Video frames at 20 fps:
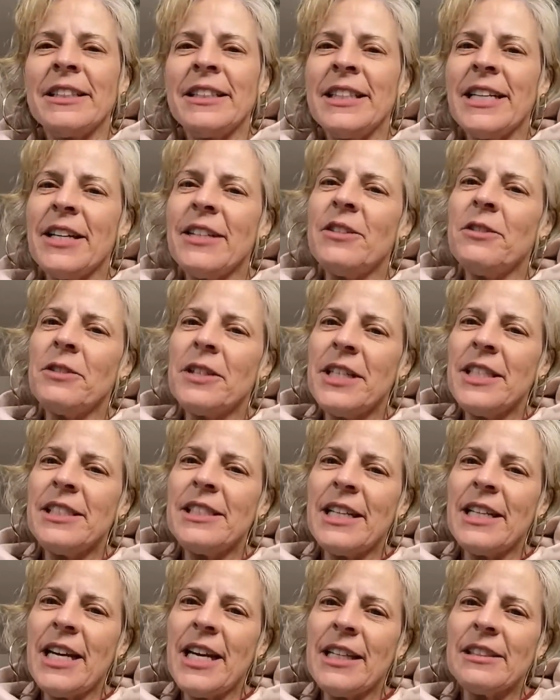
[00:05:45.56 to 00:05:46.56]
Yeah.
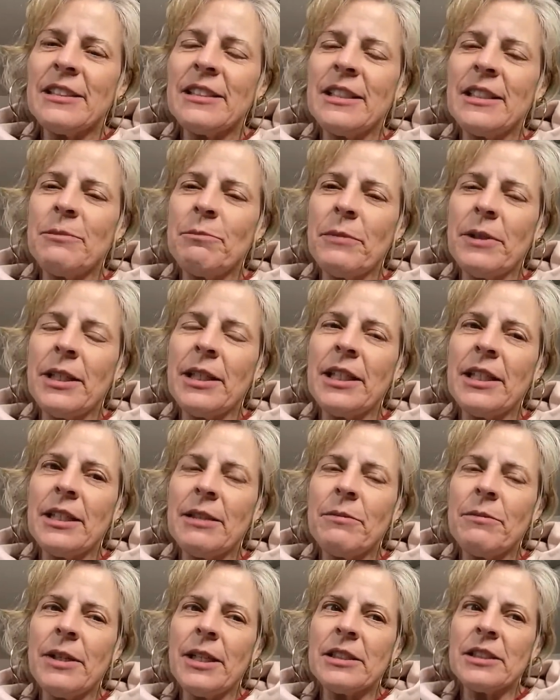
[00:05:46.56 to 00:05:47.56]
He's an excellent
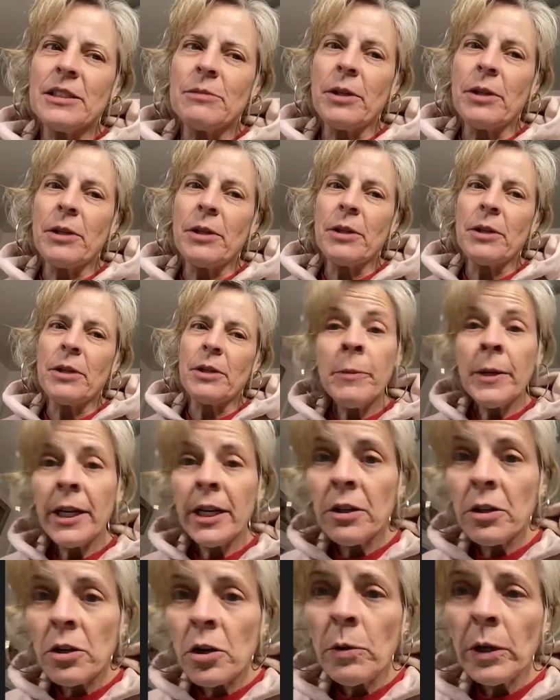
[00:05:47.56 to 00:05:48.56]
painter. We met
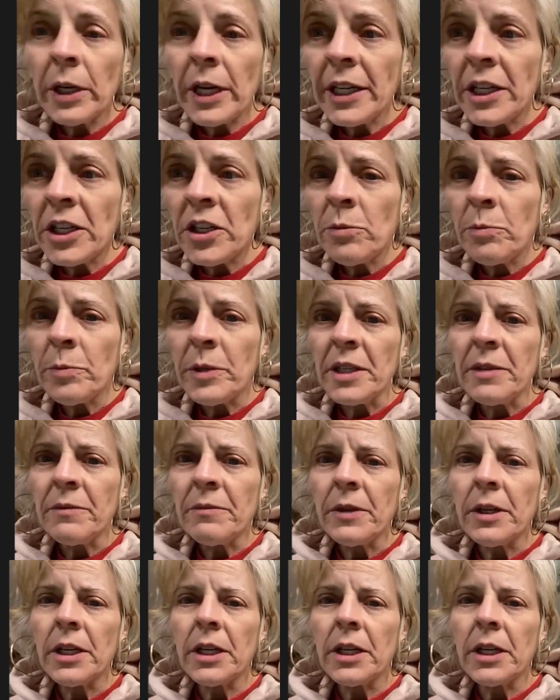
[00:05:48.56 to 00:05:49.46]
on OkCupid.